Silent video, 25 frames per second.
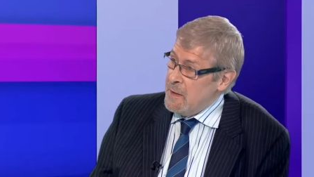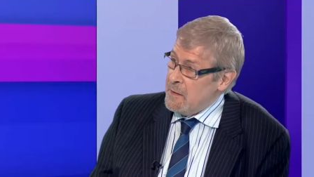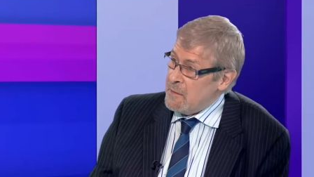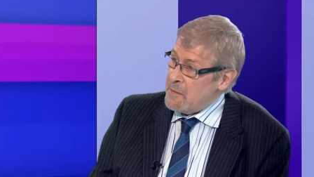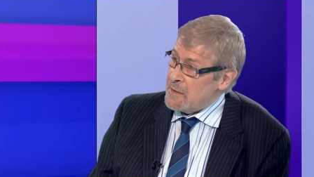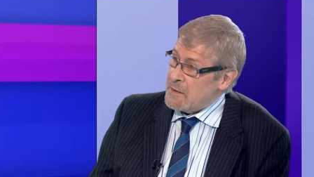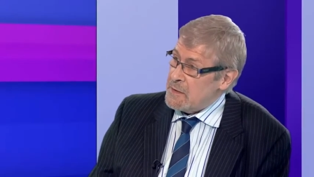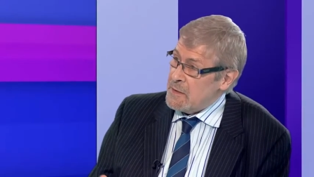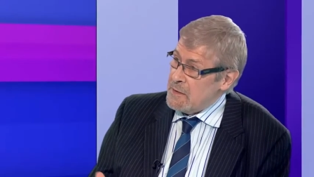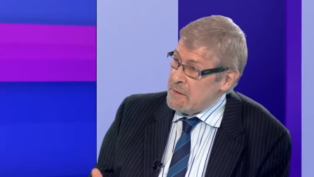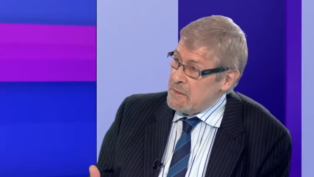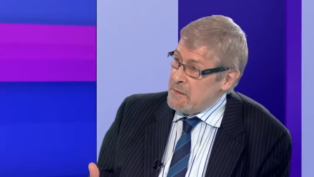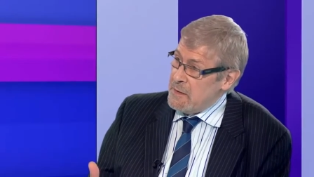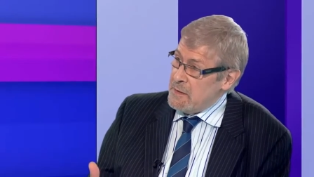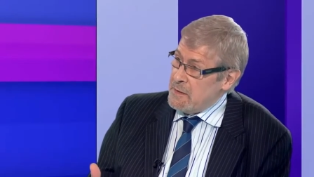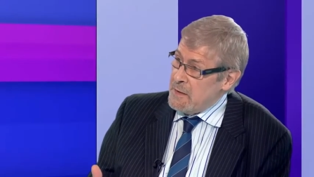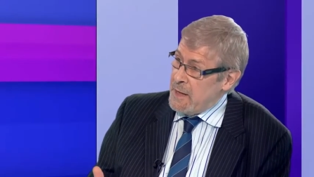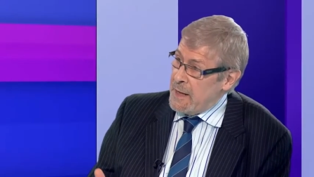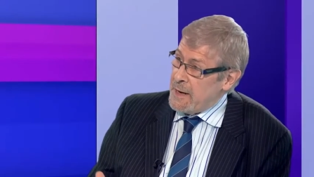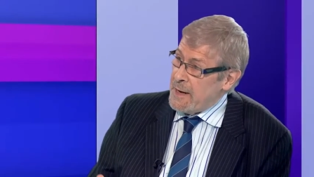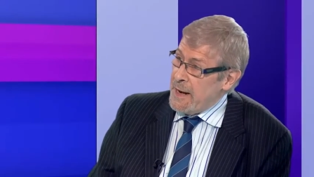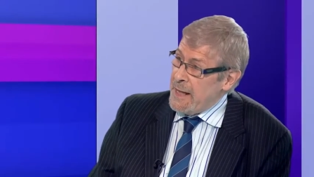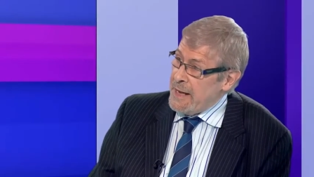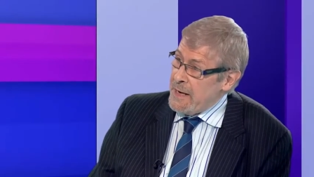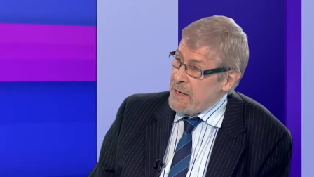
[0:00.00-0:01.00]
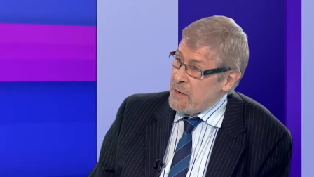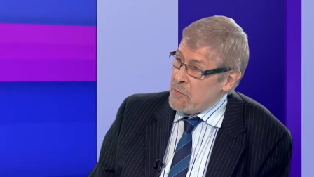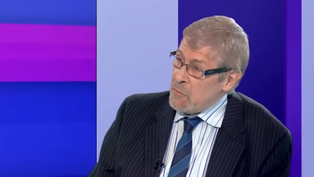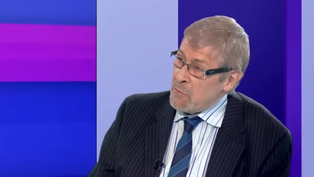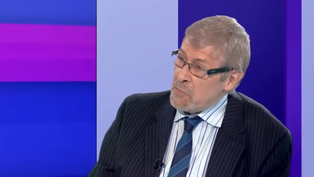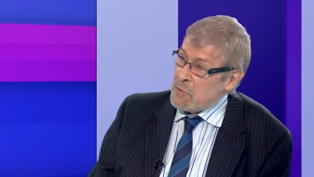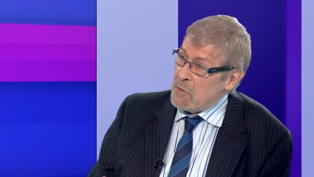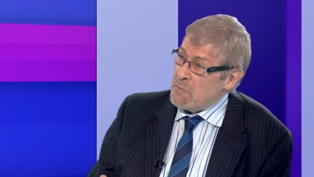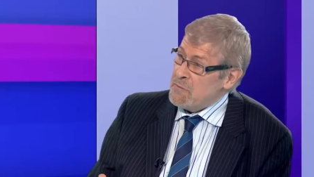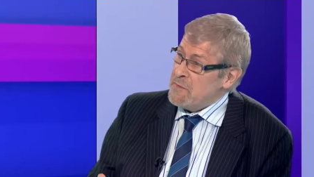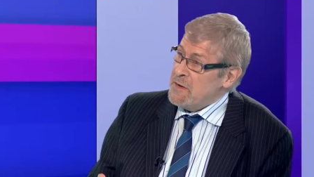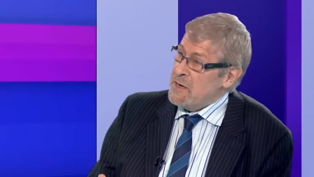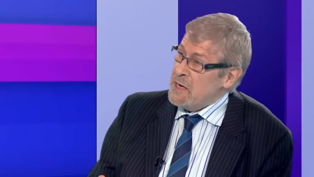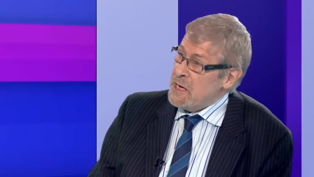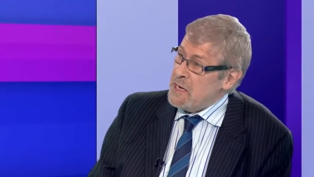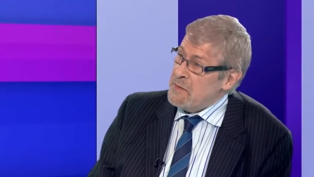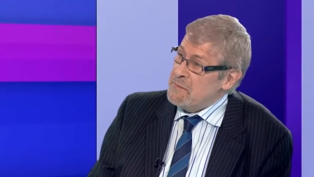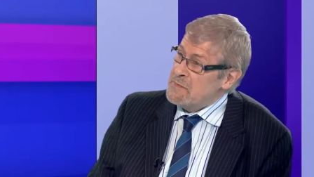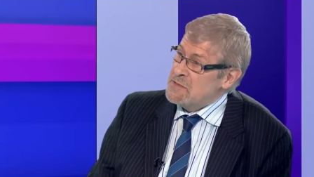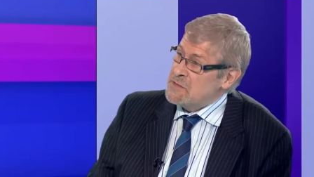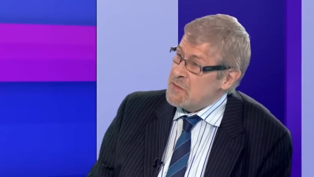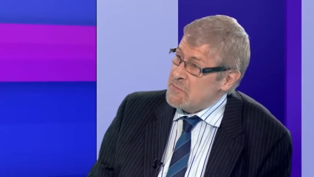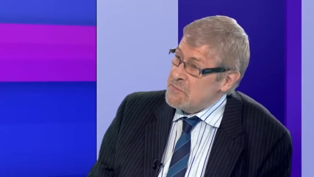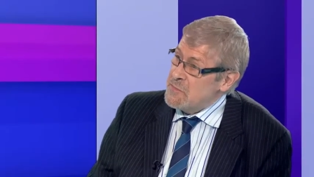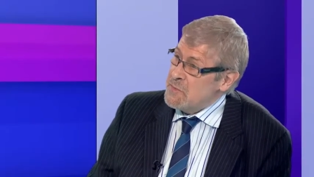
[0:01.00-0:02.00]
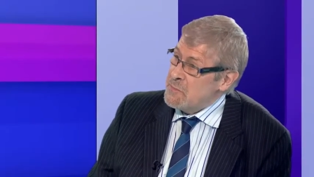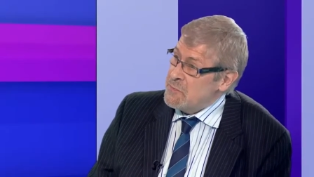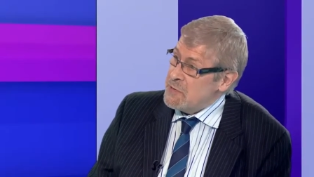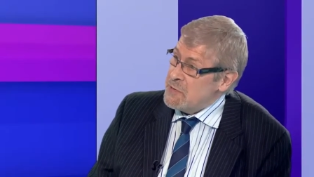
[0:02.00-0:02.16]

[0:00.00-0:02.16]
That a landlord well, often lives on com- the